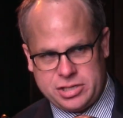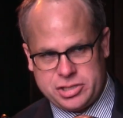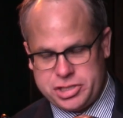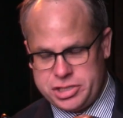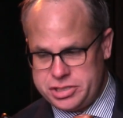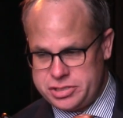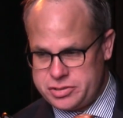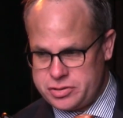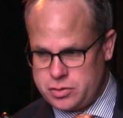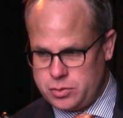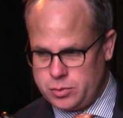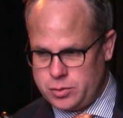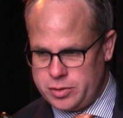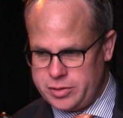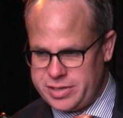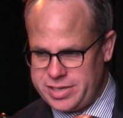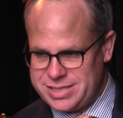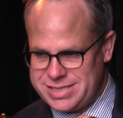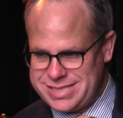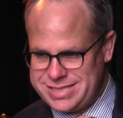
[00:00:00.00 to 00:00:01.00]
She
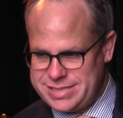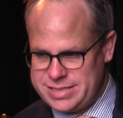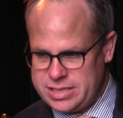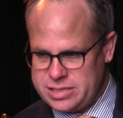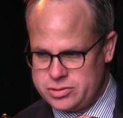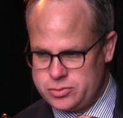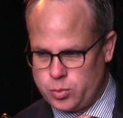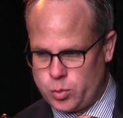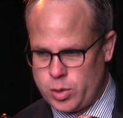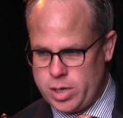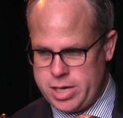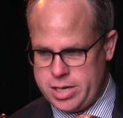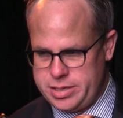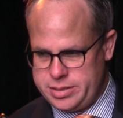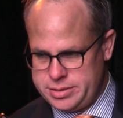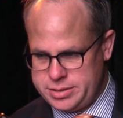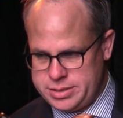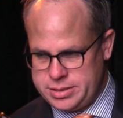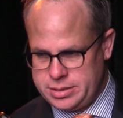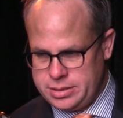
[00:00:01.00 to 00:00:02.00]
scored 6
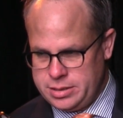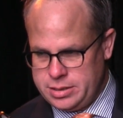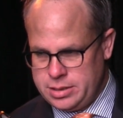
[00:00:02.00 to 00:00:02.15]
runs,